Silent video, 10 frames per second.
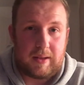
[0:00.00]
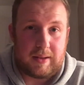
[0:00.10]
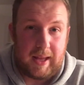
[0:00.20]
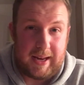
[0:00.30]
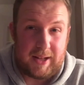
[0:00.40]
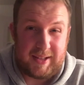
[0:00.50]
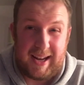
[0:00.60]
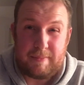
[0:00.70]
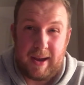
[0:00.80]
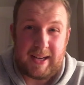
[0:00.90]
Then now
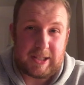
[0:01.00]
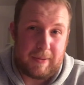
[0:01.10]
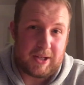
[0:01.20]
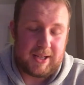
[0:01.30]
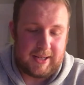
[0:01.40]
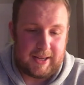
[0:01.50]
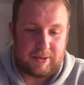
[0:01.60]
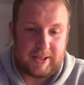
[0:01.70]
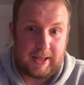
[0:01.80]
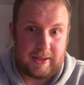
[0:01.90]
TaylorMade especially are now
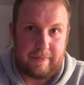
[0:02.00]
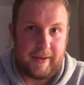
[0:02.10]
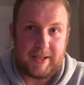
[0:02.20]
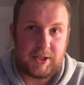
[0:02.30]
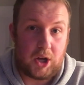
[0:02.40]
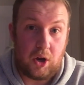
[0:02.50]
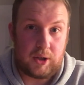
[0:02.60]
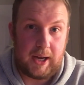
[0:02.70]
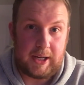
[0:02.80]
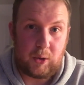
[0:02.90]
saying the face can't
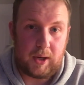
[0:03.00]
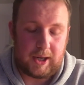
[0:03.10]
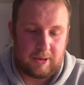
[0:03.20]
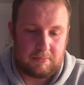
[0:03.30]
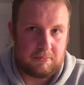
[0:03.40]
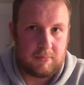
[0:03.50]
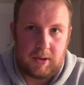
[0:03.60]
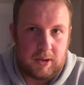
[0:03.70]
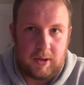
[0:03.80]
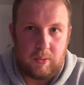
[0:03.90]
get any quicker.
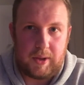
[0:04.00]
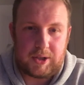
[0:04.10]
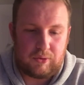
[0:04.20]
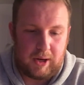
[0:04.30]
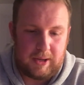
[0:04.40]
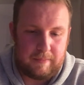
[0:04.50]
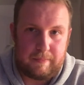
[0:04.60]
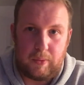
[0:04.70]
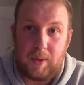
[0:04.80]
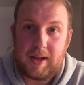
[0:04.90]
Well, that's great,
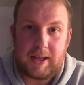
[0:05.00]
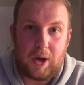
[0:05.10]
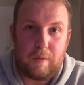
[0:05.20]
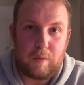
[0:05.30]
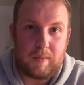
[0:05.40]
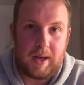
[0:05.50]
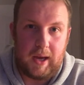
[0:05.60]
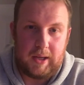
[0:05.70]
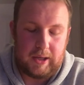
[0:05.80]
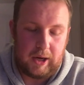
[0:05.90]
but where do they go from there?
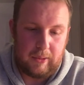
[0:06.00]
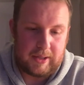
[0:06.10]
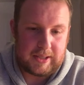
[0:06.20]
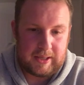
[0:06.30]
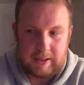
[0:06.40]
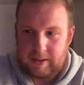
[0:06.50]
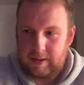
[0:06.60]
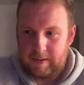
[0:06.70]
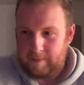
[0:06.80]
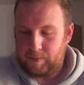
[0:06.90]
You know, it's
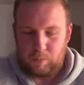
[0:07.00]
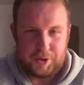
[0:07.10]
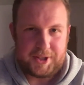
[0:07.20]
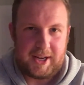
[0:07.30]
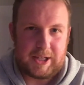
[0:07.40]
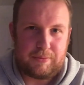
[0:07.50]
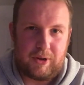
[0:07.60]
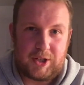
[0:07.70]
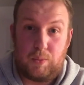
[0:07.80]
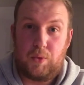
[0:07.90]
what's the next
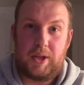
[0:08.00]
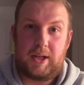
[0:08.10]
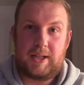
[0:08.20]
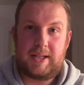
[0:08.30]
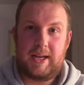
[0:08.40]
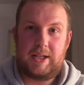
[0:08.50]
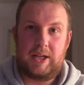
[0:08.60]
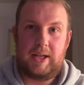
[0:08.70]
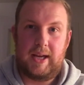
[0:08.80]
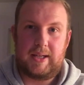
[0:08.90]
progression? What are they going to say to
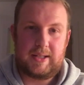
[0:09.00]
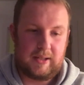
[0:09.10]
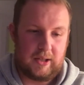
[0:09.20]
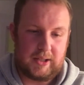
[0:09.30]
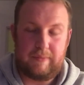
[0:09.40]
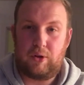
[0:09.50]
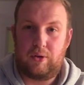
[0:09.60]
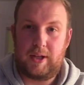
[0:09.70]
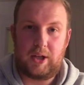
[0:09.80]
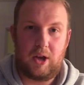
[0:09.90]
you next? Because they've gone,
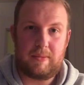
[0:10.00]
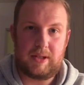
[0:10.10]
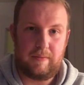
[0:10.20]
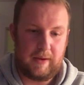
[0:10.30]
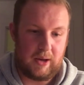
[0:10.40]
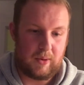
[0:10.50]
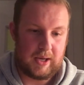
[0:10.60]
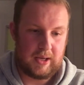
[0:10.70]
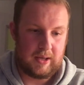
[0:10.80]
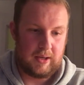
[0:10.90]
they can't miss a fairway,
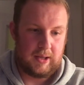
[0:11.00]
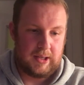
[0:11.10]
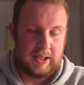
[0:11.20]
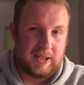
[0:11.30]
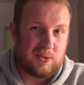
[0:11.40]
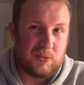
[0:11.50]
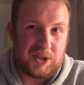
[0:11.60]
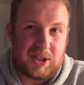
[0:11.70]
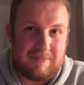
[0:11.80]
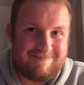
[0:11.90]

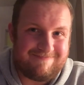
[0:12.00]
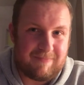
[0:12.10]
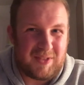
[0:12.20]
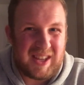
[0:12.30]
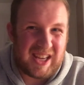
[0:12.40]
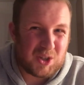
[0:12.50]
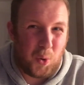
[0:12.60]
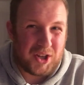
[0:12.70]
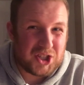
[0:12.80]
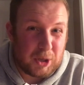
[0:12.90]
which is
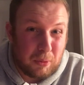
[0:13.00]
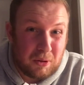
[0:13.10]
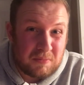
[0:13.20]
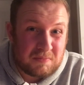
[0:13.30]
questionable.